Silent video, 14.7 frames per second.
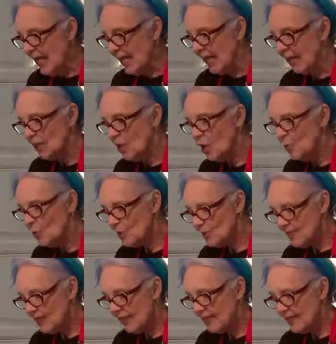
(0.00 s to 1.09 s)
it almost
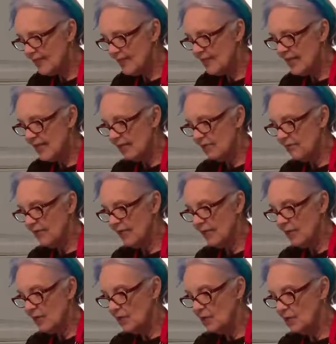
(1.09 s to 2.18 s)
looks like
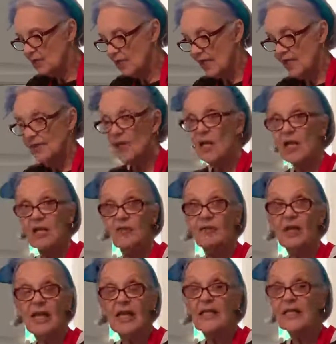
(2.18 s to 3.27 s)
the kind
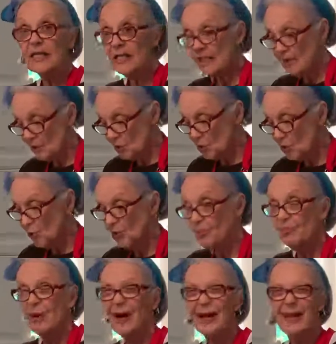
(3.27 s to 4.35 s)
of candy that you would
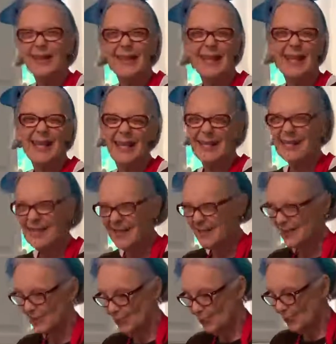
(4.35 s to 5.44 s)
buy at the candy
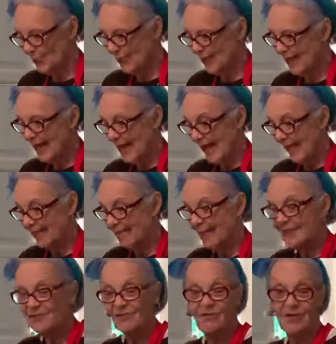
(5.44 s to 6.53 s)
store, and
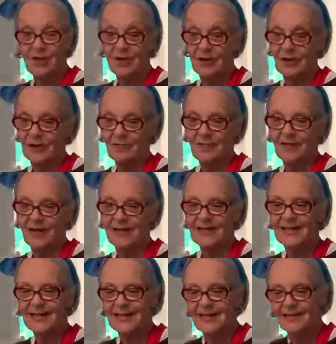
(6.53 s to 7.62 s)
that's very
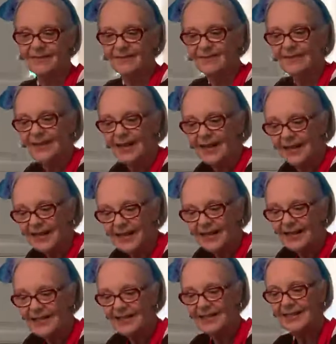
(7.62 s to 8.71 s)
fancy.
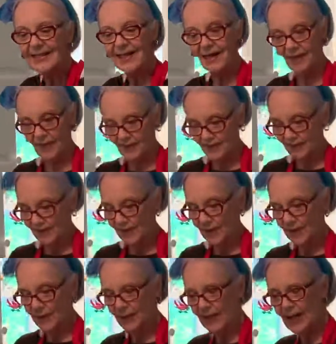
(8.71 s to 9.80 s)
So
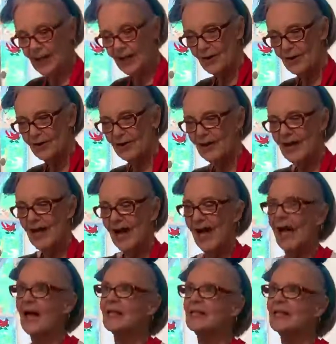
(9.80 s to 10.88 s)
here we go.
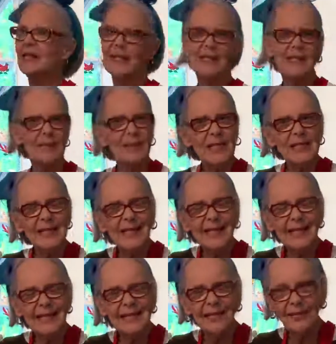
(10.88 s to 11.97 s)
And sesame
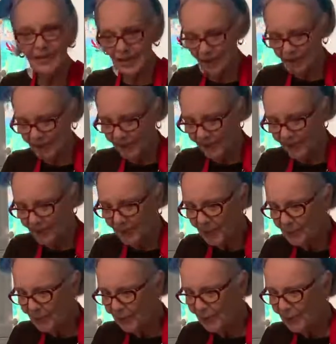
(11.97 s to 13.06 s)
seeds are another thing
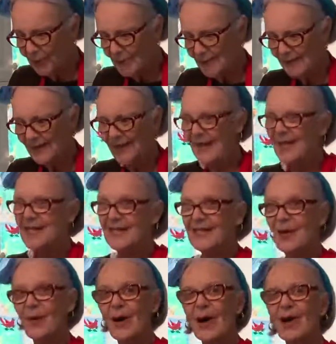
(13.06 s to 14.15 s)
people use.
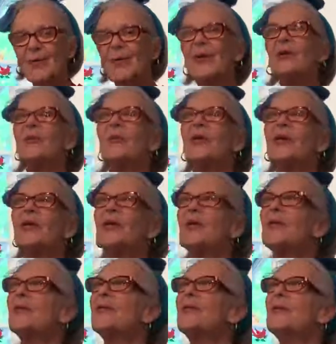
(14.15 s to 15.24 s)
So I wonder what you
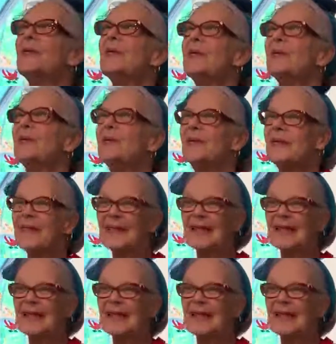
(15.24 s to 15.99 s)
would use.